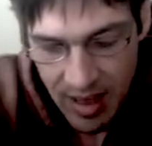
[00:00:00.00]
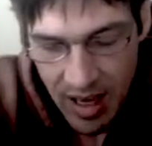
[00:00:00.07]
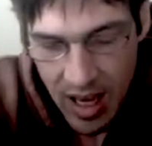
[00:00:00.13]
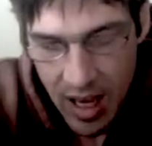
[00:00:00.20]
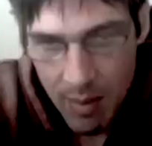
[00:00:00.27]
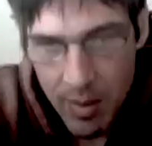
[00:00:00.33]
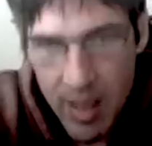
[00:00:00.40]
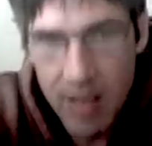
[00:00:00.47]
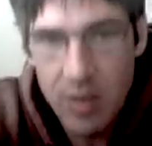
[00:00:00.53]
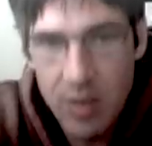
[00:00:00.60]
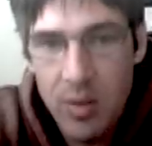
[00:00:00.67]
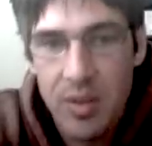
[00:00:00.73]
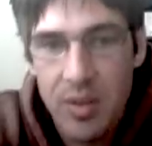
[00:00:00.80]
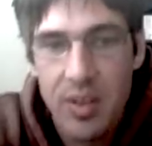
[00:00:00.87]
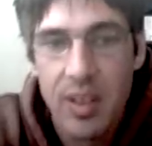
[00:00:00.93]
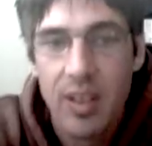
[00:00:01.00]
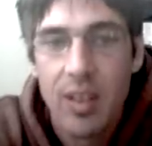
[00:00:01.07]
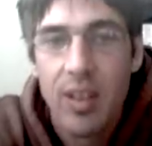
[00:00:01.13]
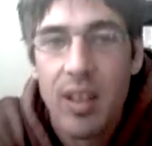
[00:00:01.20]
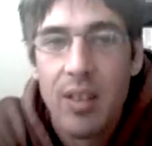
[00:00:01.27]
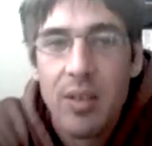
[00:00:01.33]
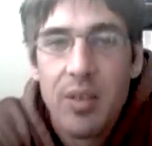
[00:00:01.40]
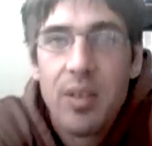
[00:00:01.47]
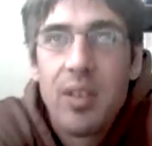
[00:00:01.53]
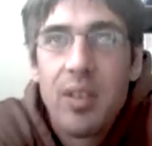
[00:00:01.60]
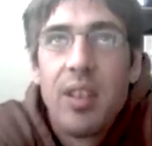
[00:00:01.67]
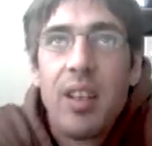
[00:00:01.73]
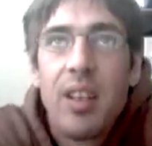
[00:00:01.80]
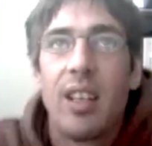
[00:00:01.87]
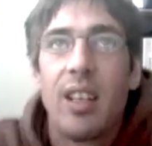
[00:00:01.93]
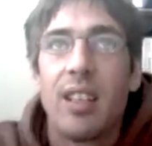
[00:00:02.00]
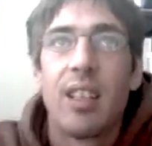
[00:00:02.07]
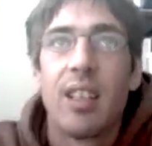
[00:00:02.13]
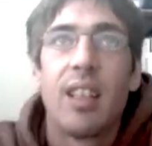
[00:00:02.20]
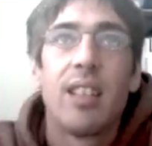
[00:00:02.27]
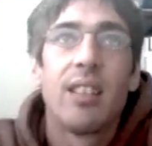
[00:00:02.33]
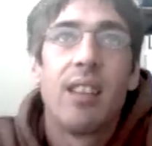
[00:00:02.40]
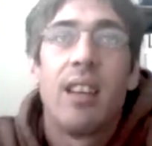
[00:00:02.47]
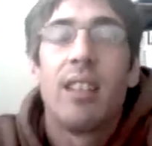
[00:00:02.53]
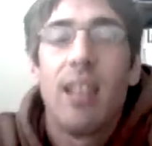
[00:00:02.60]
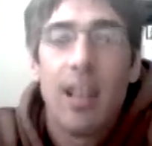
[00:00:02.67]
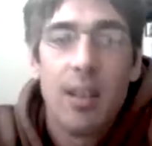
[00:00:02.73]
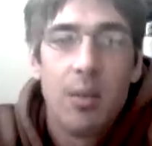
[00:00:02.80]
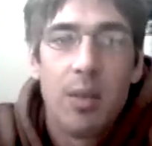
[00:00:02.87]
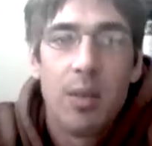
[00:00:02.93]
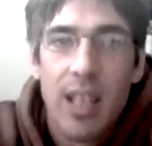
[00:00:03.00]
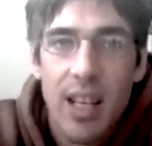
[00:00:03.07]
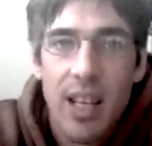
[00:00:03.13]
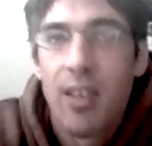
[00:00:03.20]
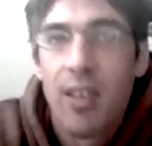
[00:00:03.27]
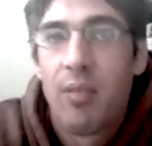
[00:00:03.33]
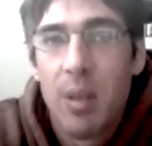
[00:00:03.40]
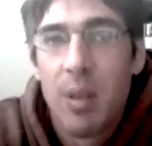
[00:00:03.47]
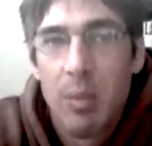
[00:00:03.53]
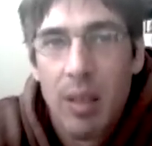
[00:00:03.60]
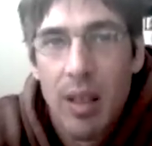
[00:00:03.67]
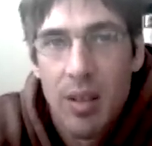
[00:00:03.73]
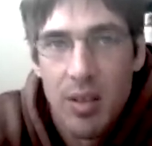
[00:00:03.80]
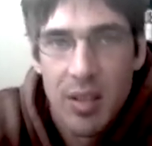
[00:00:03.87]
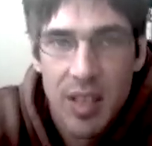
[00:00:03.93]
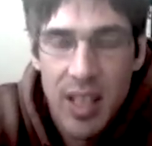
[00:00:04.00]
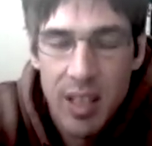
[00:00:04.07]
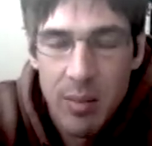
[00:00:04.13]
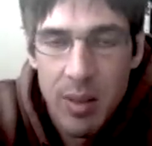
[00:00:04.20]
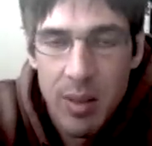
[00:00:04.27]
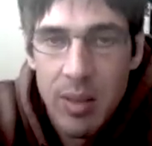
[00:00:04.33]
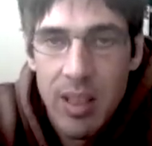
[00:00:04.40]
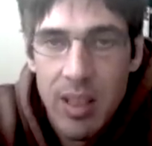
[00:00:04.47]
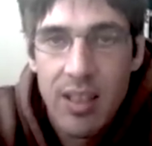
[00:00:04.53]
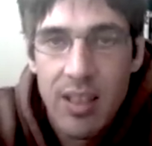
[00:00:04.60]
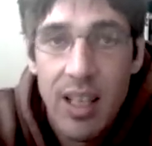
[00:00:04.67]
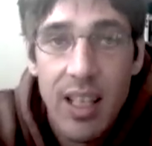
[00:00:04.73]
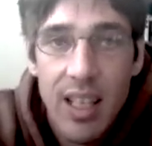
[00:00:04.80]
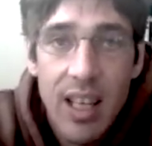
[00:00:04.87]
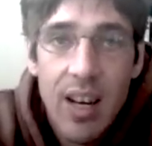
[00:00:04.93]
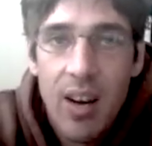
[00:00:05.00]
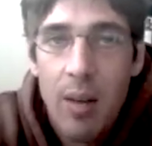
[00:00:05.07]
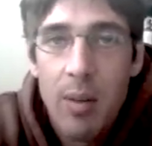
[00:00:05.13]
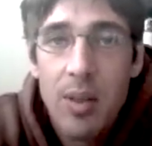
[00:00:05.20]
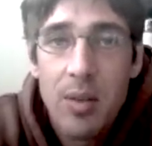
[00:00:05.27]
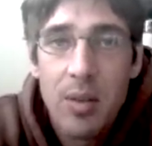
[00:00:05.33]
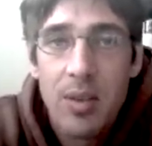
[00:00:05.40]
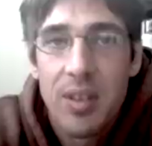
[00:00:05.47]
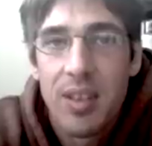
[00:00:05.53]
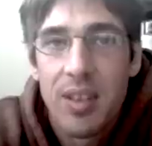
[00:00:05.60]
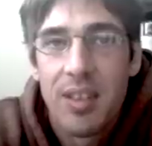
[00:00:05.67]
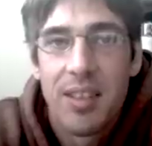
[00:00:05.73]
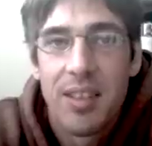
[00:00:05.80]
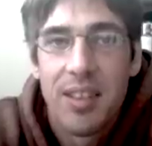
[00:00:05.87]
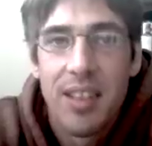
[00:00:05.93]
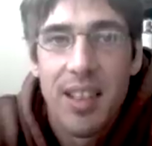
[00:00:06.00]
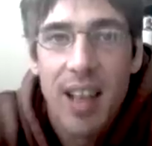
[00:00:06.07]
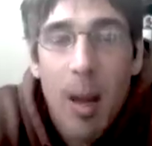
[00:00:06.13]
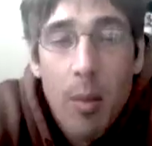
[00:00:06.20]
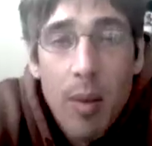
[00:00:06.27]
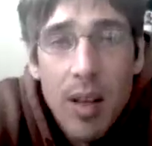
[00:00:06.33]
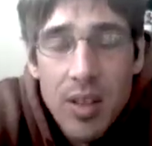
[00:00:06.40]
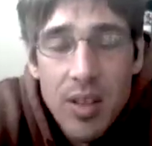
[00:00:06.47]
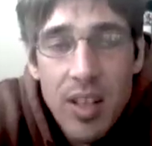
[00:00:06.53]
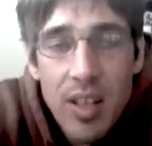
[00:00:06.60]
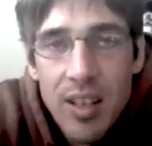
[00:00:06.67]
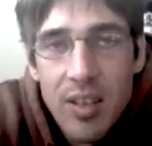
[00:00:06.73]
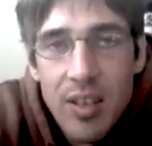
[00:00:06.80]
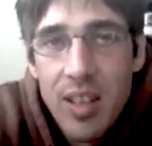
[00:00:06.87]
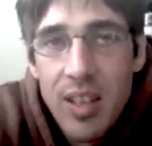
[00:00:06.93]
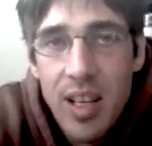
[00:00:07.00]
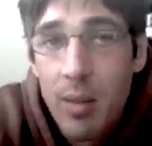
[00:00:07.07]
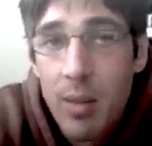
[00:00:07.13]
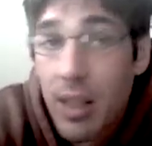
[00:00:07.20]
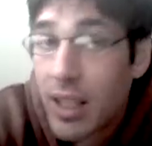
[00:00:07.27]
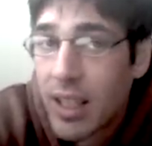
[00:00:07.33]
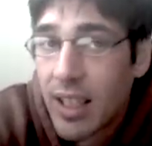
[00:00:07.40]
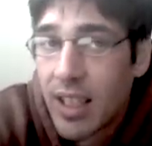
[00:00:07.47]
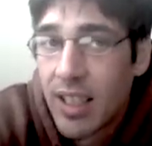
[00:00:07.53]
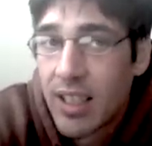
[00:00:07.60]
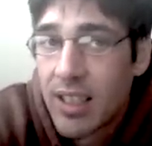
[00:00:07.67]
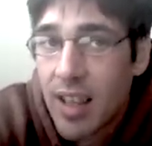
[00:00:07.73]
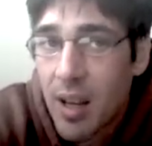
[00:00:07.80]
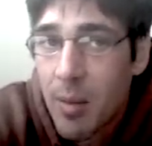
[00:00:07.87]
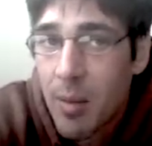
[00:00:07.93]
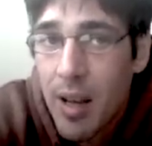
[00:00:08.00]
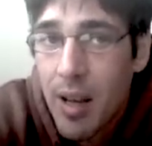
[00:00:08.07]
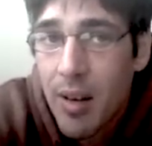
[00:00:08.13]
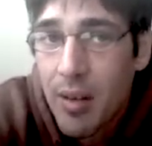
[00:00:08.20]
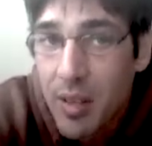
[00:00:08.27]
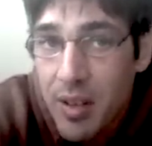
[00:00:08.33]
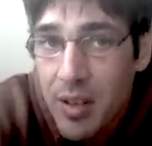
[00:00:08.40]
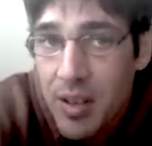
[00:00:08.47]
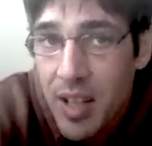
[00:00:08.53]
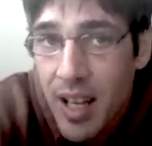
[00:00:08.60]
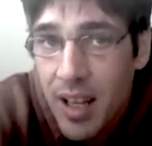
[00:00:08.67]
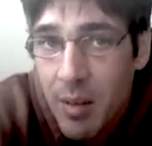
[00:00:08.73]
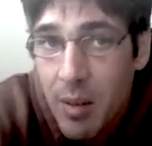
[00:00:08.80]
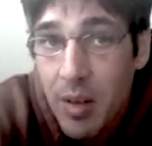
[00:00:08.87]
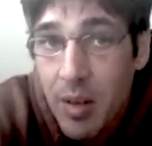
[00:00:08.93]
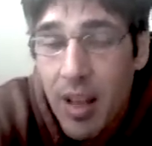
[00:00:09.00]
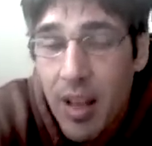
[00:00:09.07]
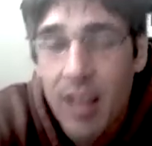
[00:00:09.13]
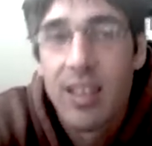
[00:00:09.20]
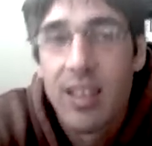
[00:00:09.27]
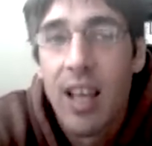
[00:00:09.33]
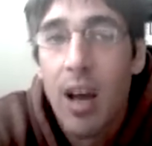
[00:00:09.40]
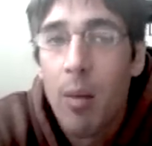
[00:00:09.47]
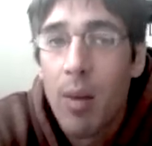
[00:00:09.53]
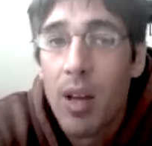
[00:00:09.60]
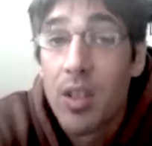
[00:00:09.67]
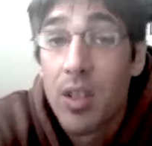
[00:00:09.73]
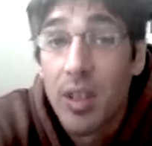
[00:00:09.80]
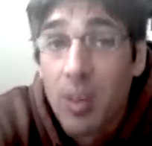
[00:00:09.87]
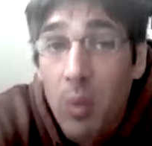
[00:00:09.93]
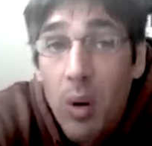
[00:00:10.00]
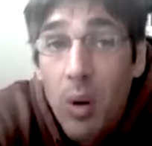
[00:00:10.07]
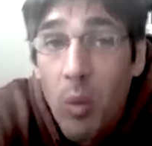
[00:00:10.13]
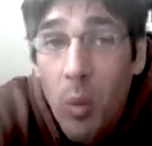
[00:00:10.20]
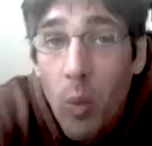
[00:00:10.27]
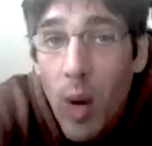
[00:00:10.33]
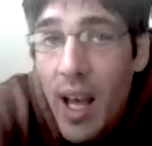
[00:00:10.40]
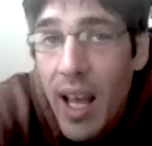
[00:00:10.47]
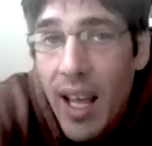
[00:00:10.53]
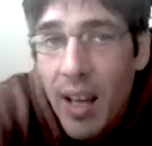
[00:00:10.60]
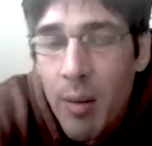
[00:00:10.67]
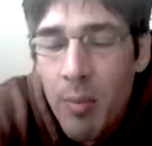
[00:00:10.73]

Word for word: I'm interested. You know, I used to. It's like it's not that I don't care if people understand me because I care. I'm interested to see how much they understand me. Like they, it's not a matter of understanding me or not. It's how much and in what way